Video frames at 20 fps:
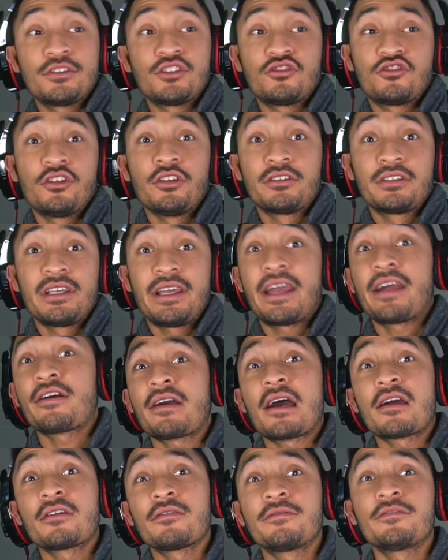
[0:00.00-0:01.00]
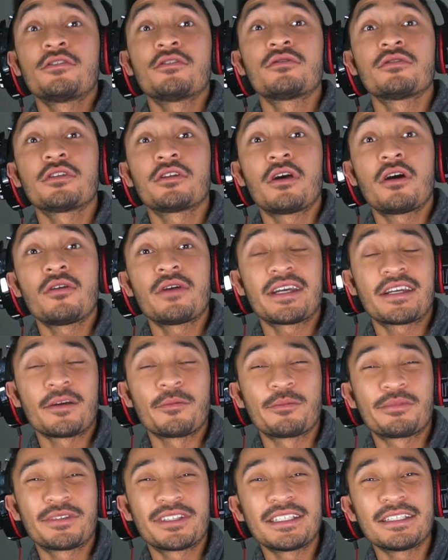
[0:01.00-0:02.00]
just took air out of you, It
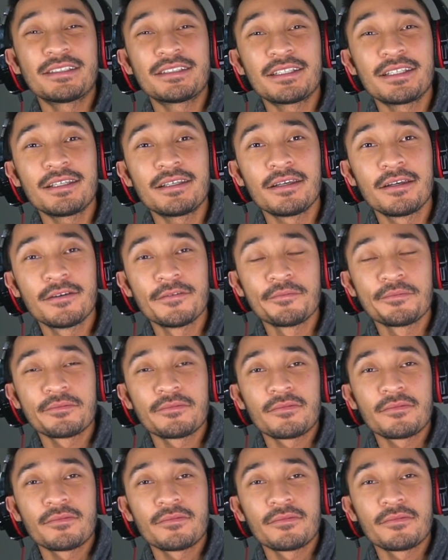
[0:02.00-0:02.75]
completely